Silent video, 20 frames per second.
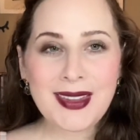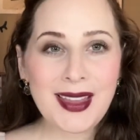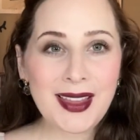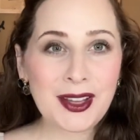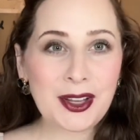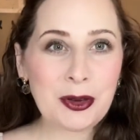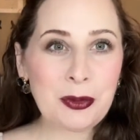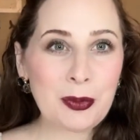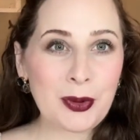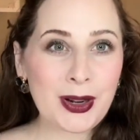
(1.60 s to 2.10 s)

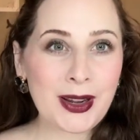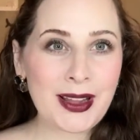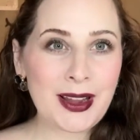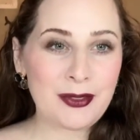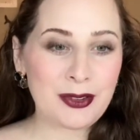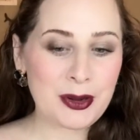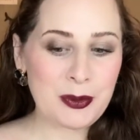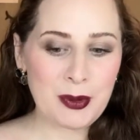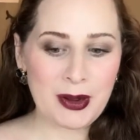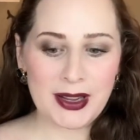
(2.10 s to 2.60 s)
Good morning,
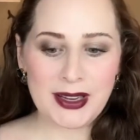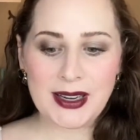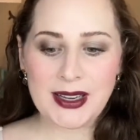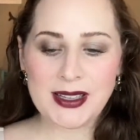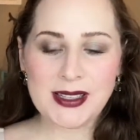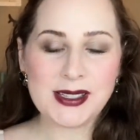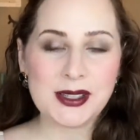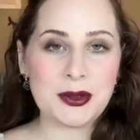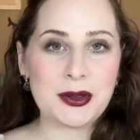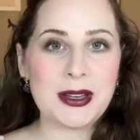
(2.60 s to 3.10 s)
everyone.
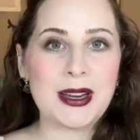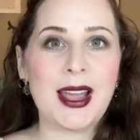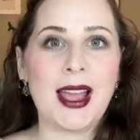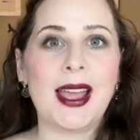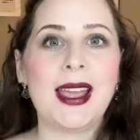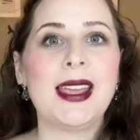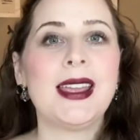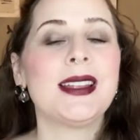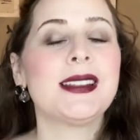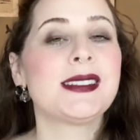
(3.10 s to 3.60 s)
So
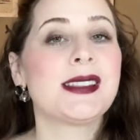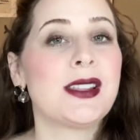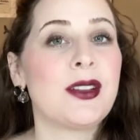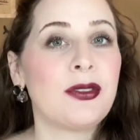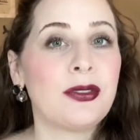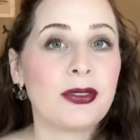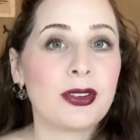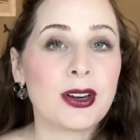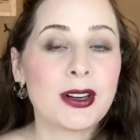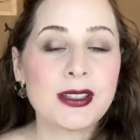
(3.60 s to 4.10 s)
today is the
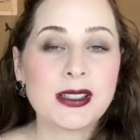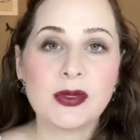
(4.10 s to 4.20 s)
first